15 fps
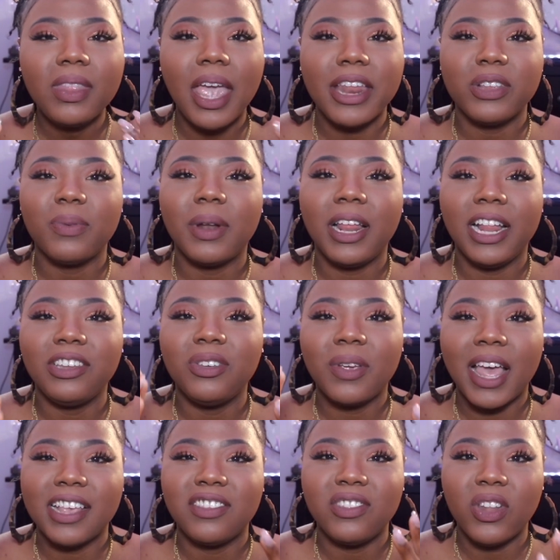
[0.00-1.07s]
I just want to let you
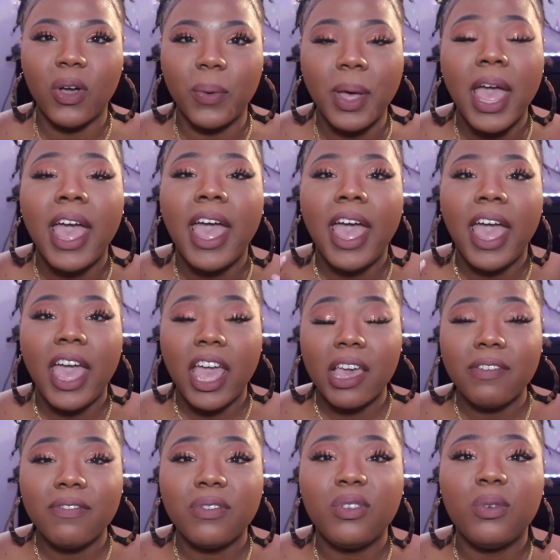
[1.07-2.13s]
guys know,
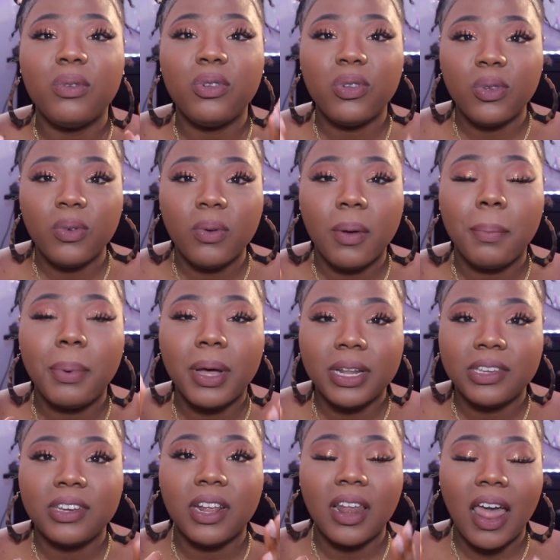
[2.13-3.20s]
if you do
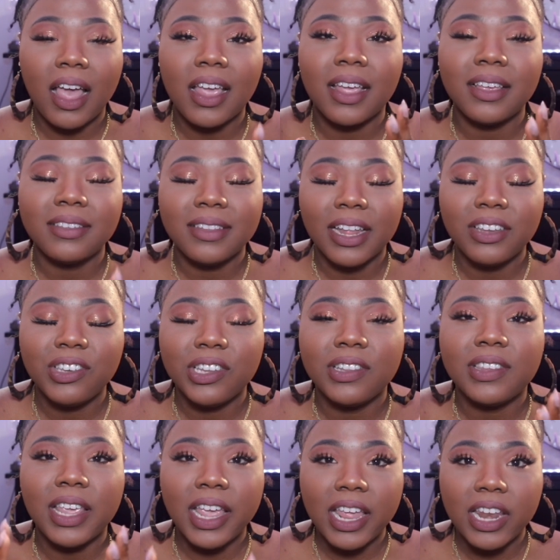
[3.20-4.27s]
put your lock
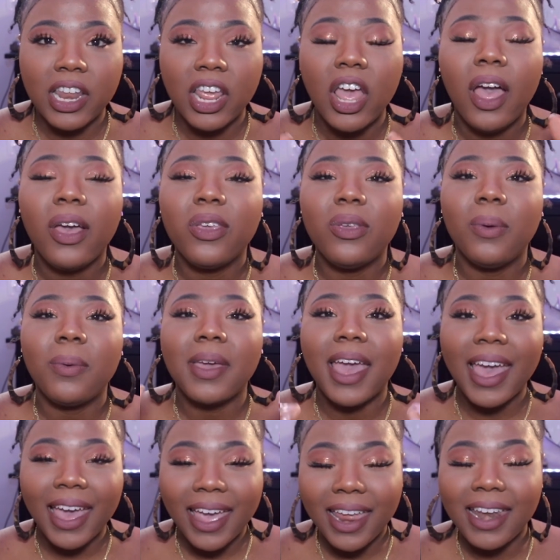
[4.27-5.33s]
extensions in, you
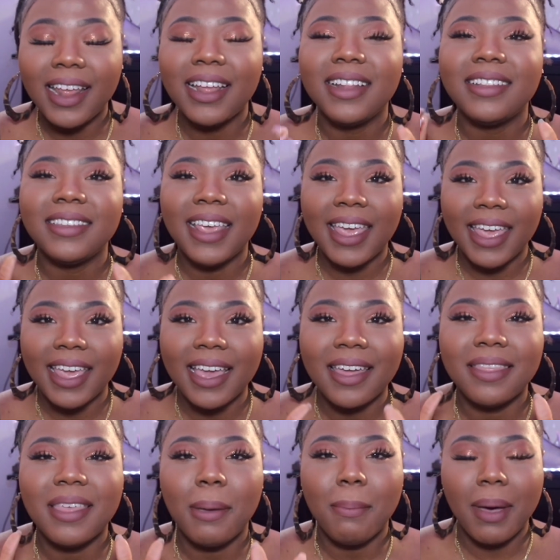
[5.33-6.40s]
can
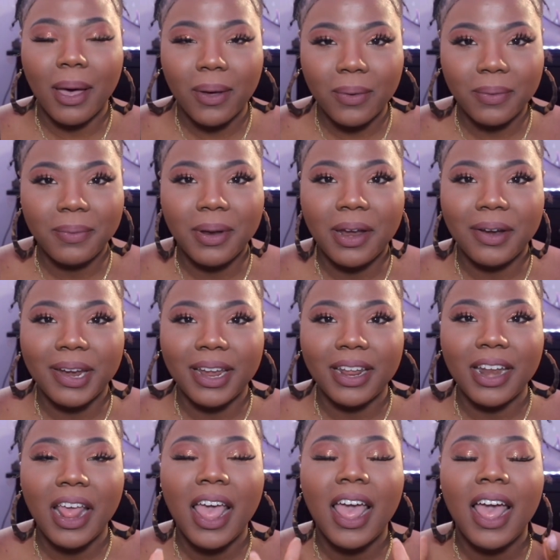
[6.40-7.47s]
take them out. All
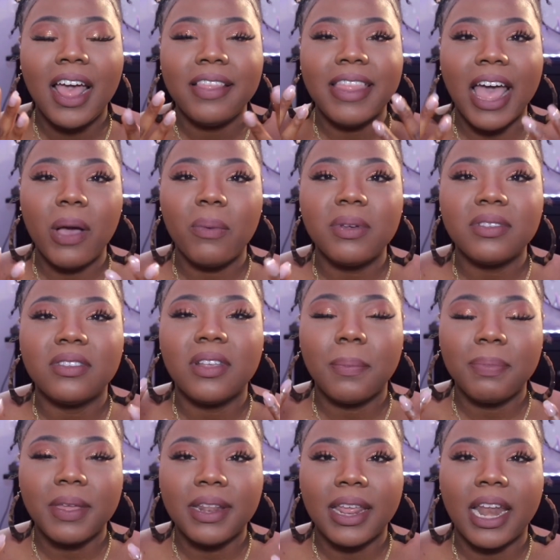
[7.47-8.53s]
right, that was
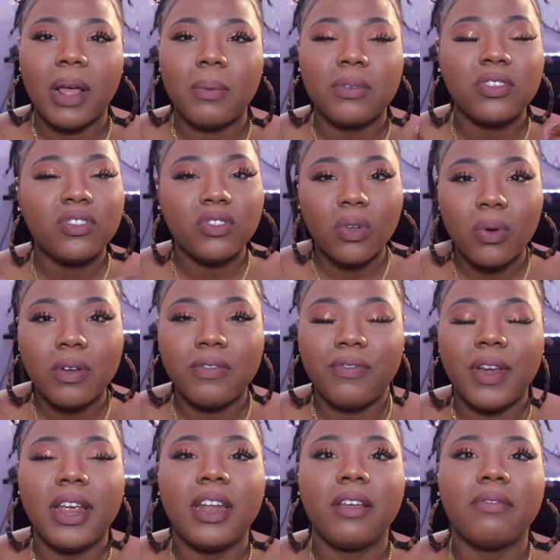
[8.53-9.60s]
something that I was so
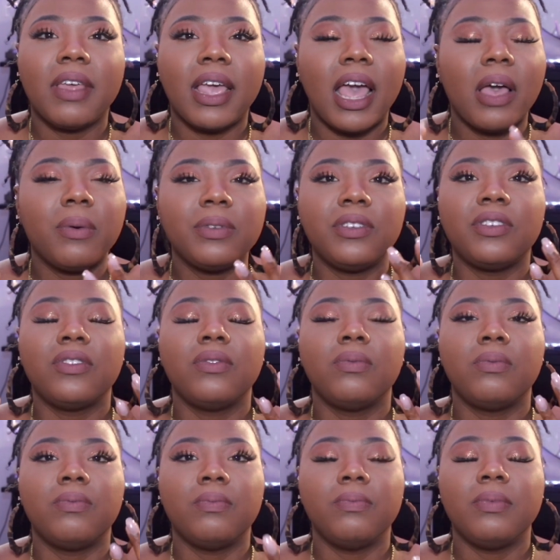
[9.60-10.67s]
afraid of. Like, I was just
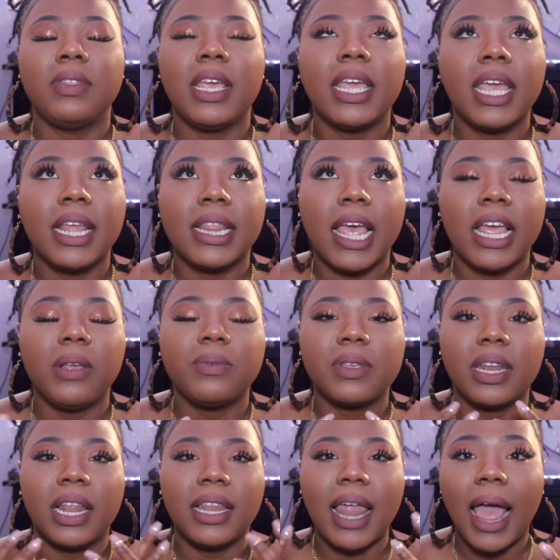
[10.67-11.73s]
thinking that it was
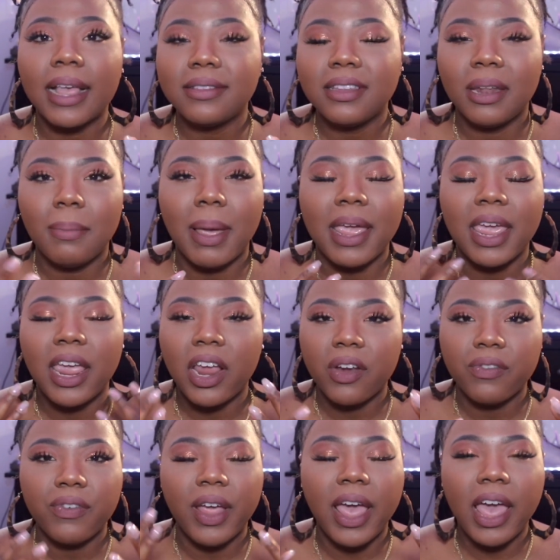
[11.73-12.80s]
gonna last in my
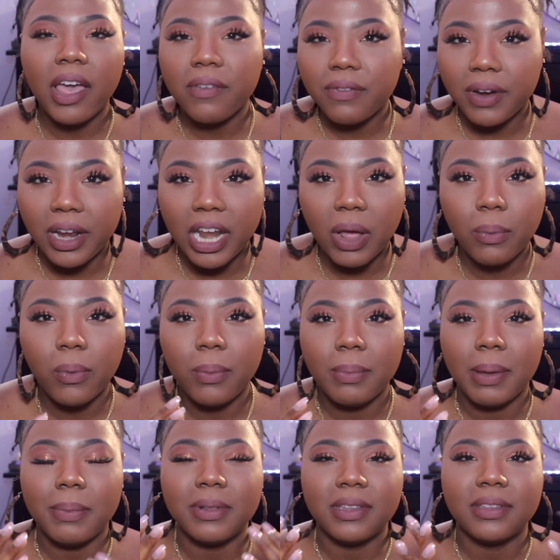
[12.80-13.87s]
hair forever and I won't
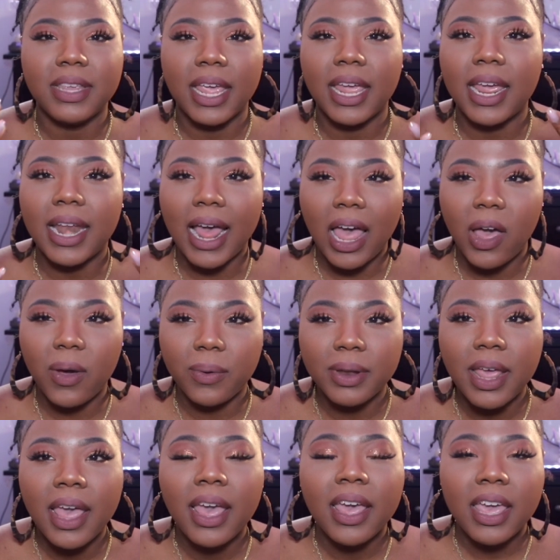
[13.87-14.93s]
be able to take it
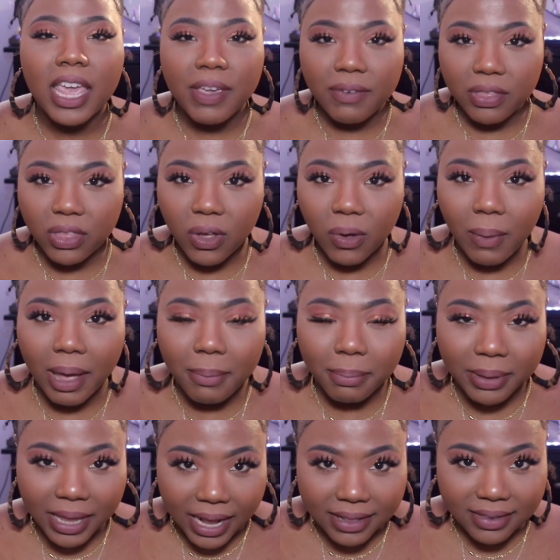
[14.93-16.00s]
out, even though I
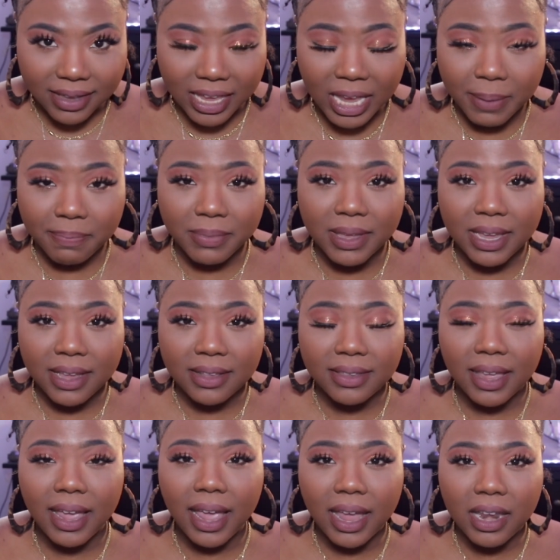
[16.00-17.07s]
plan to keep these
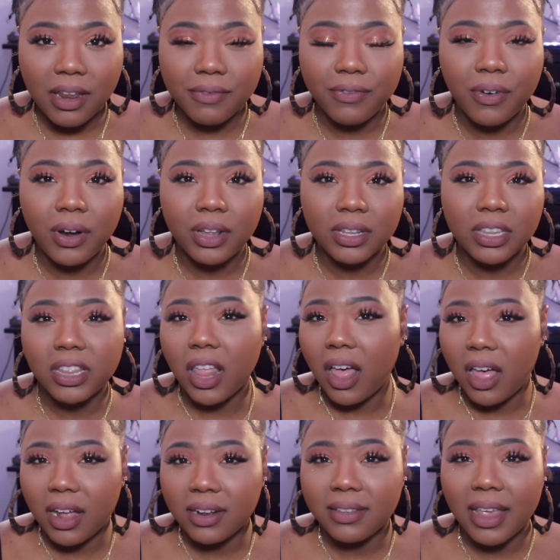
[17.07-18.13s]
in for a
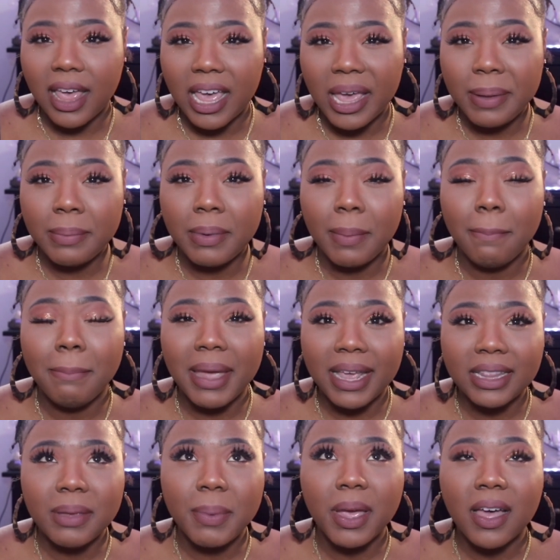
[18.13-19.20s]
long time,
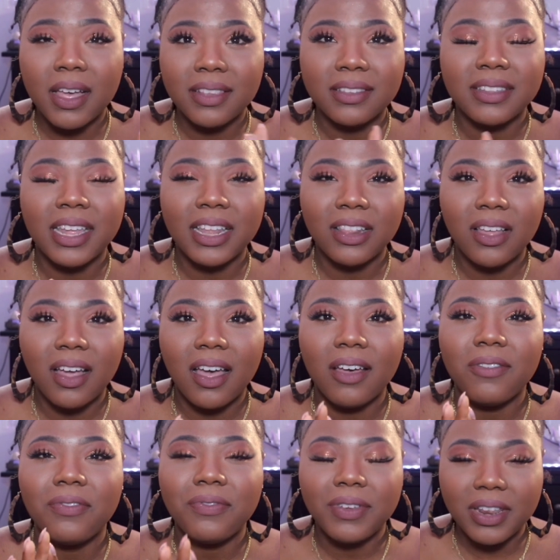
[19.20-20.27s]
mainly because they
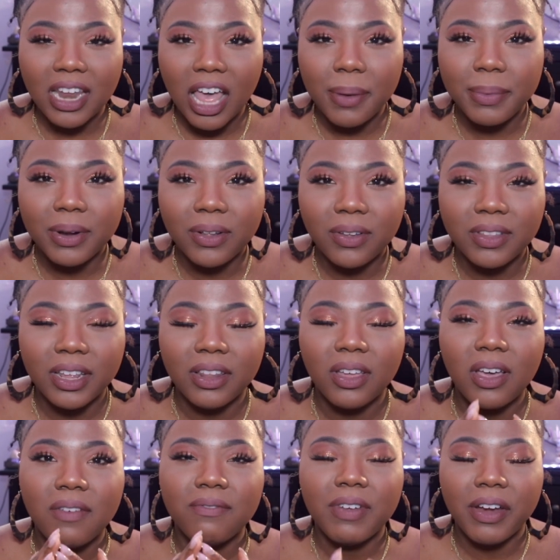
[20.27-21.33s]
look phenomenal. They
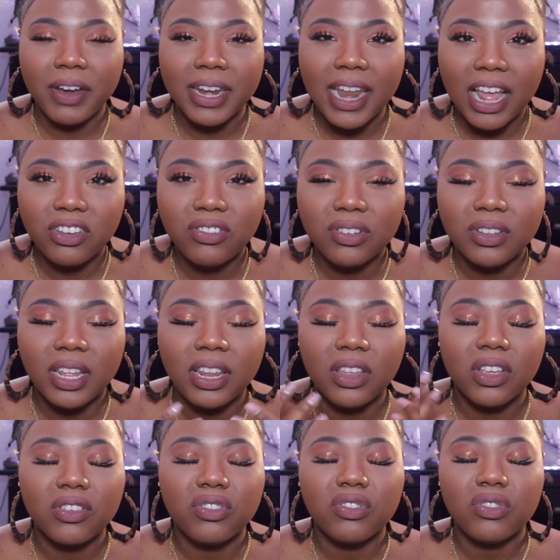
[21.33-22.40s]
look very natural. They
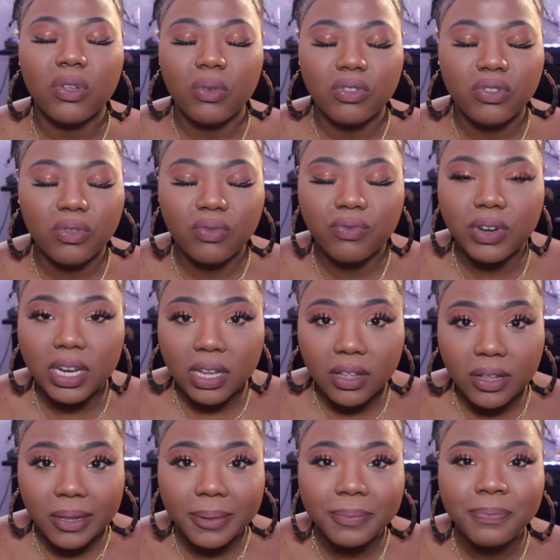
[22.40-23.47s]
look so
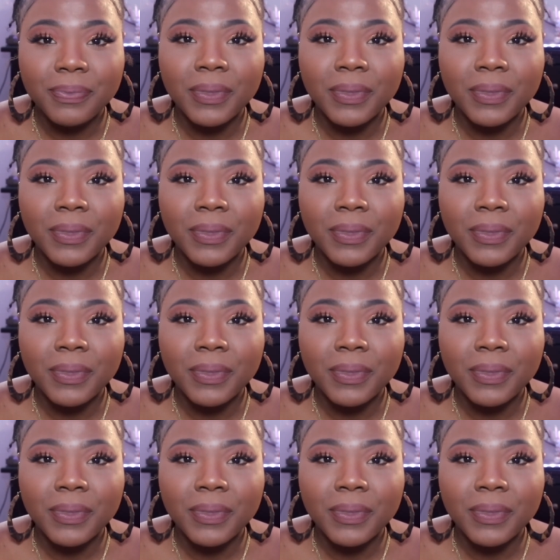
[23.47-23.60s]
real.